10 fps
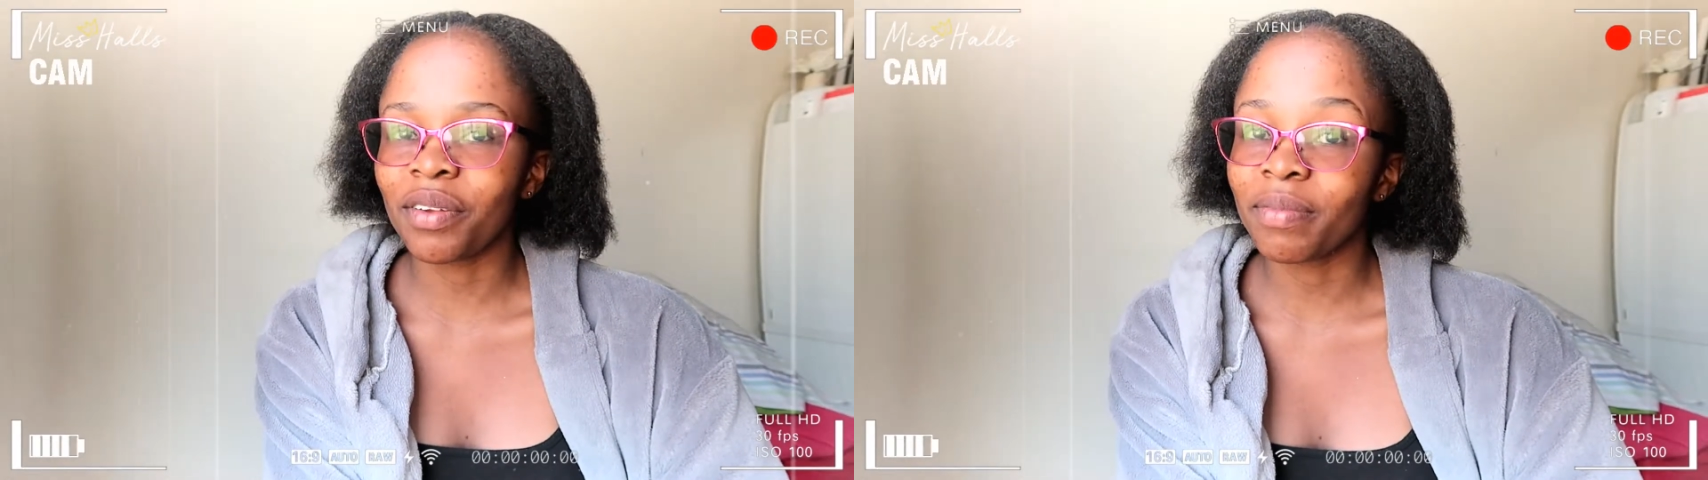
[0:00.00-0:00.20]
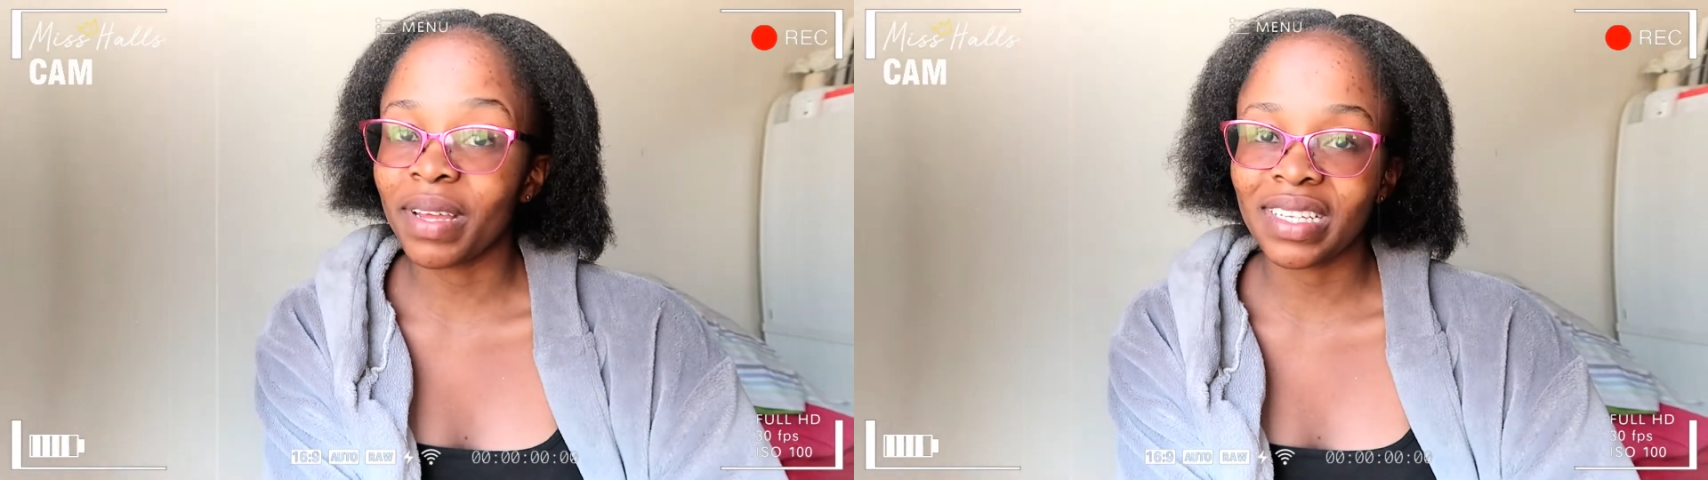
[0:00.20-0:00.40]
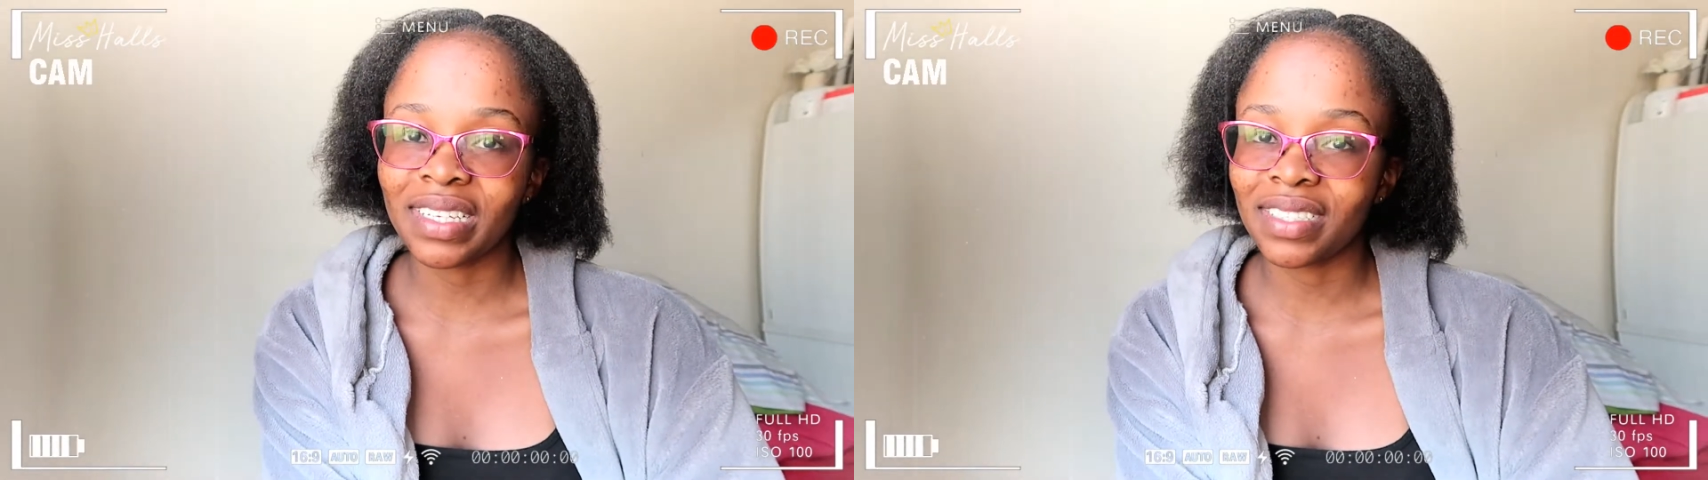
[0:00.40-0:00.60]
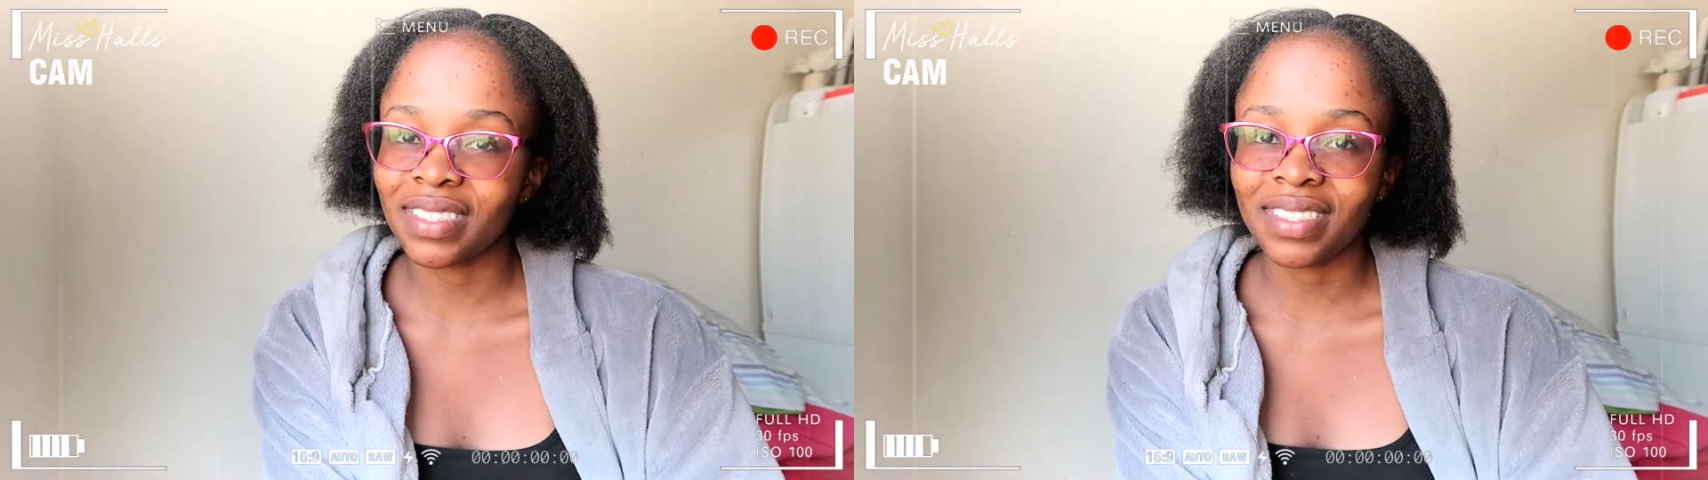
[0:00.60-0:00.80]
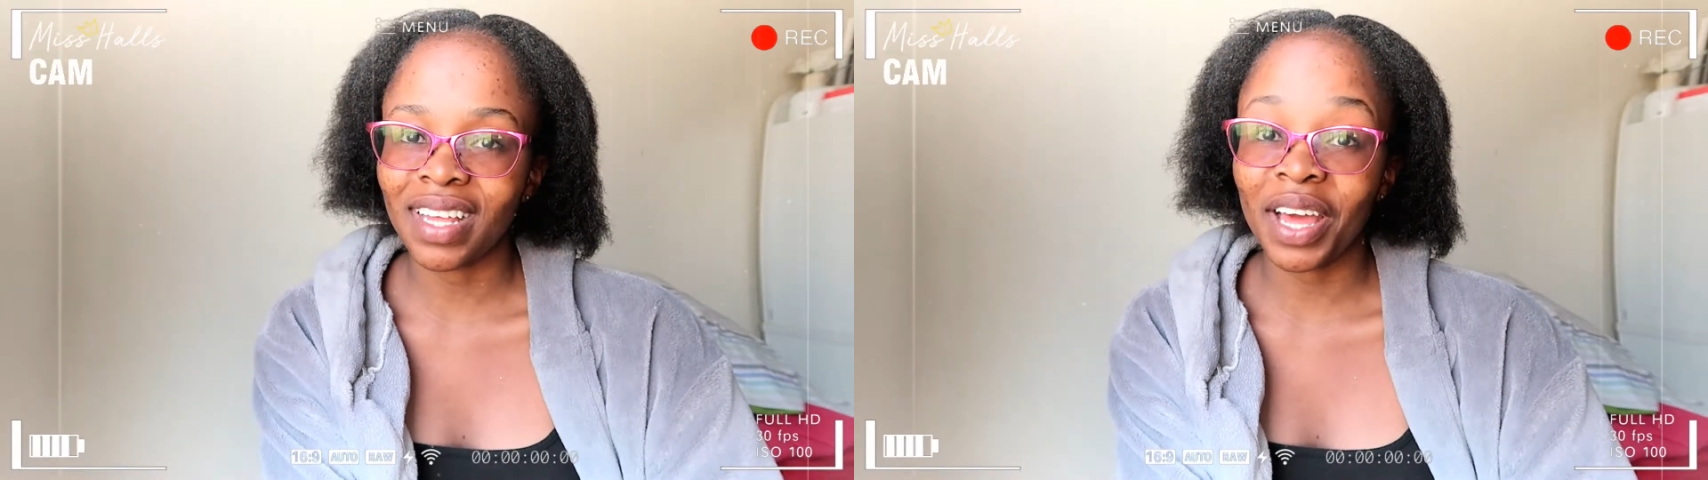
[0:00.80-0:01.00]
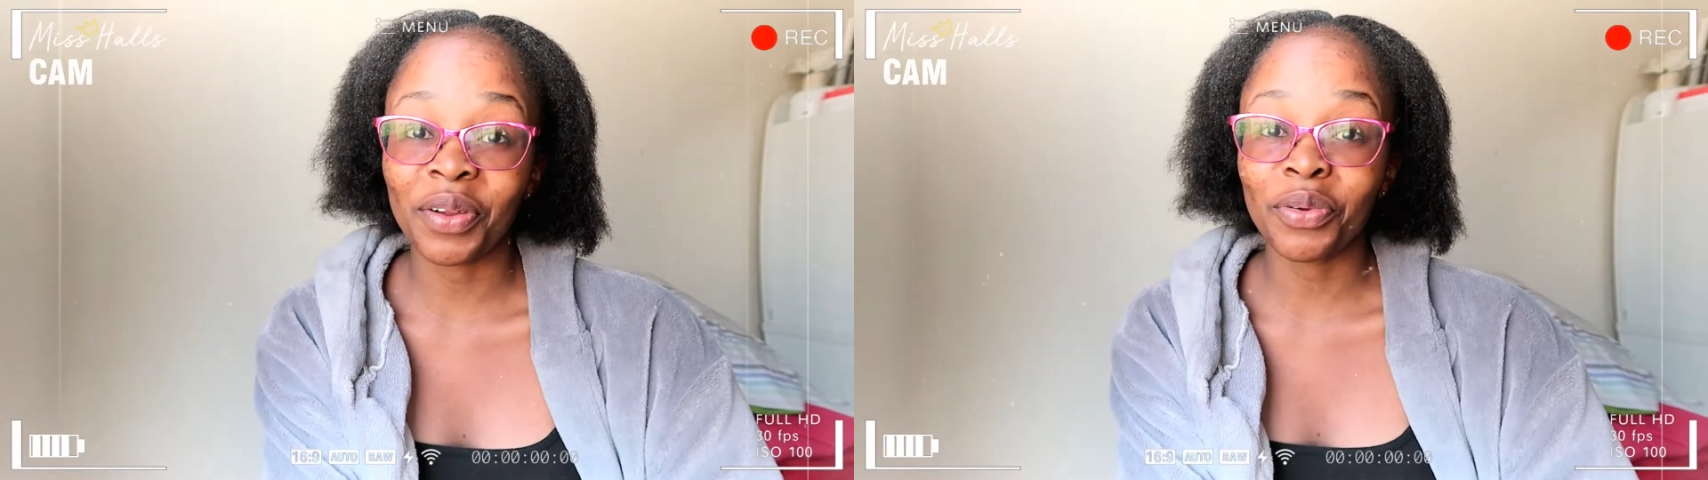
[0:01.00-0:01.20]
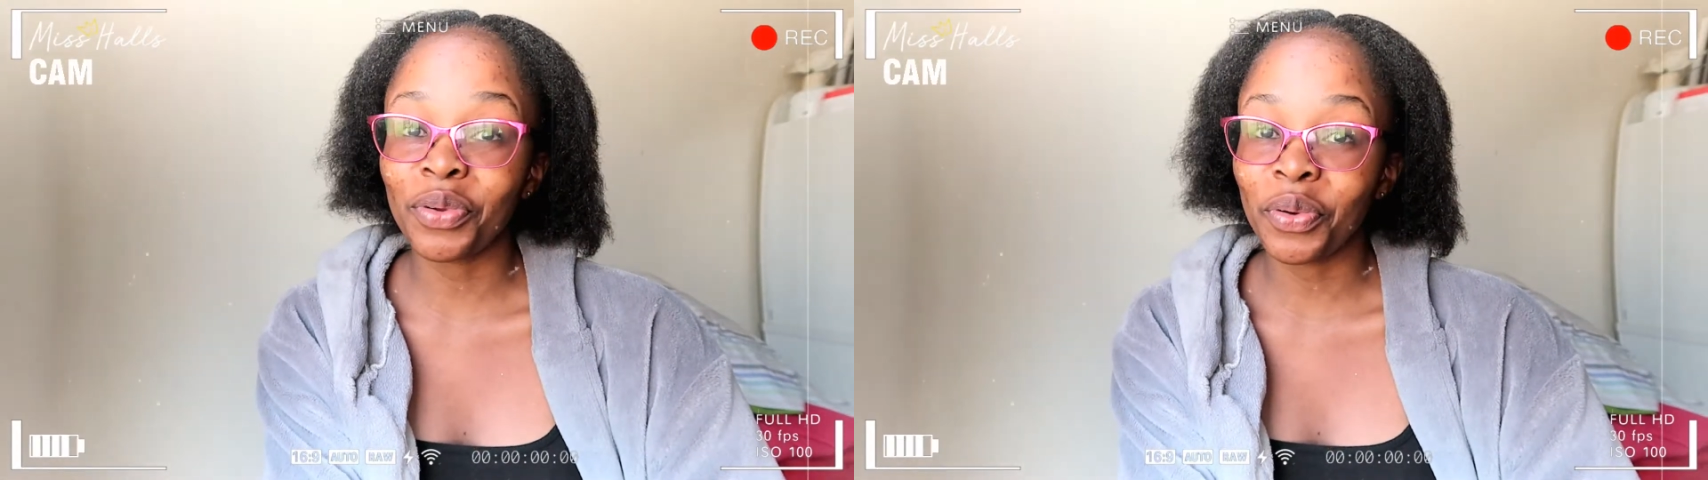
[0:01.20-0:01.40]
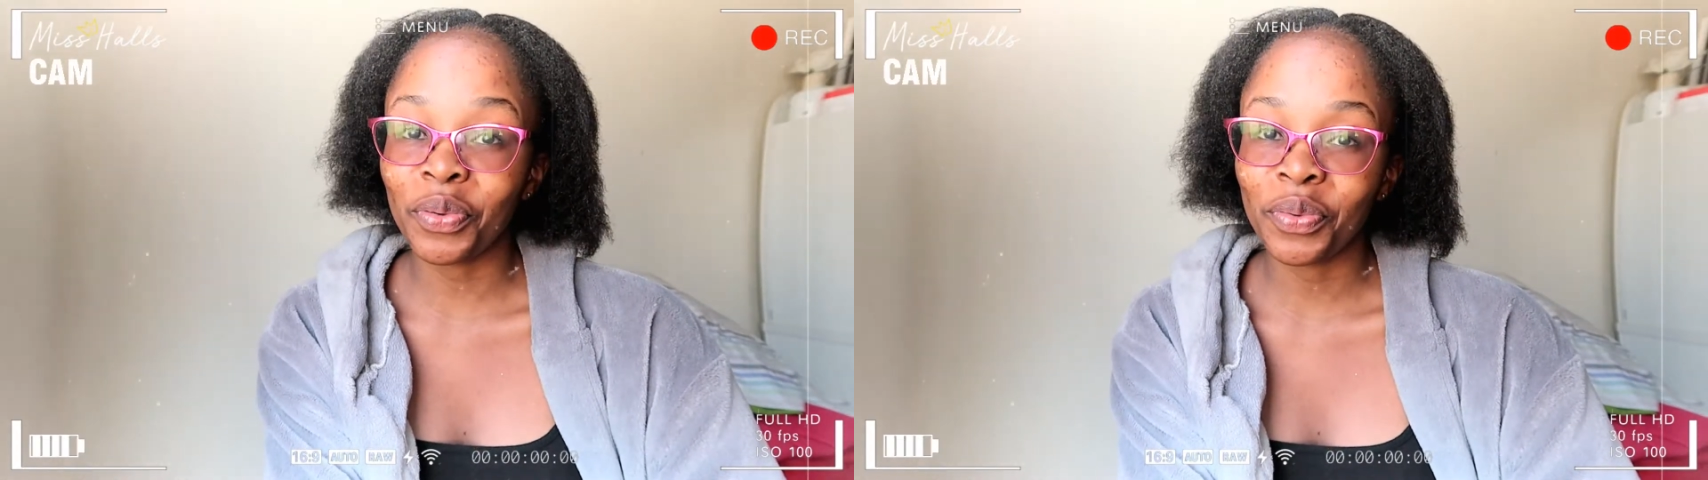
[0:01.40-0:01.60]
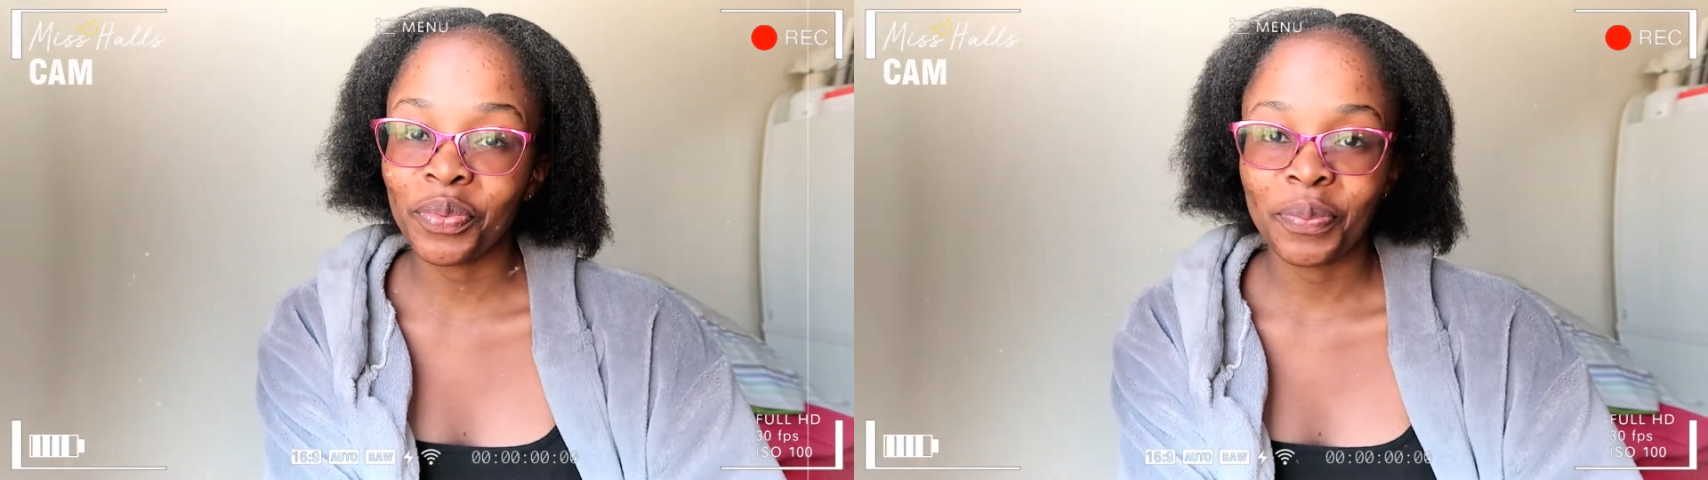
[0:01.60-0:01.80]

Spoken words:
of my years, I don't know.